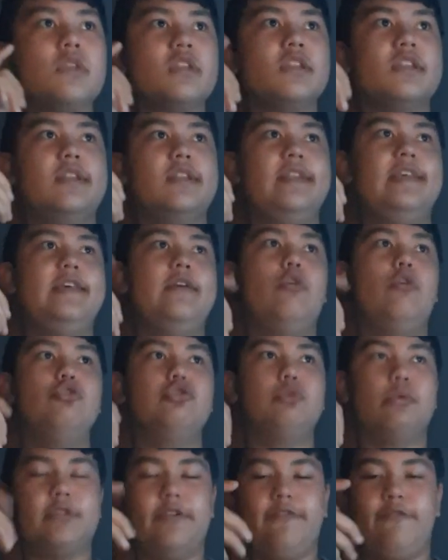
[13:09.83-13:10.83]
The
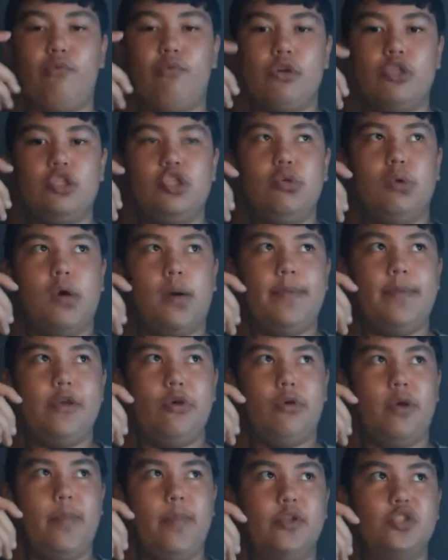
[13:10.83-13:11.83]
Ultra with the 42 watt
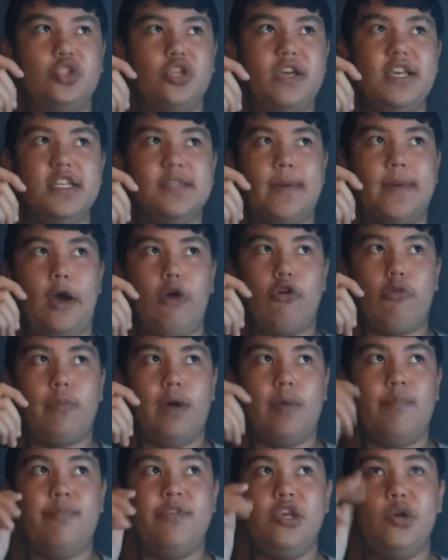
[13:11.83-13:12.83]
PoE budget is powered
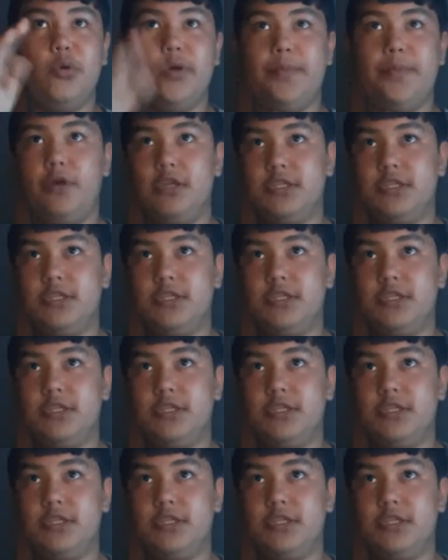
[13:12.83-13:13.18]
by PoE++.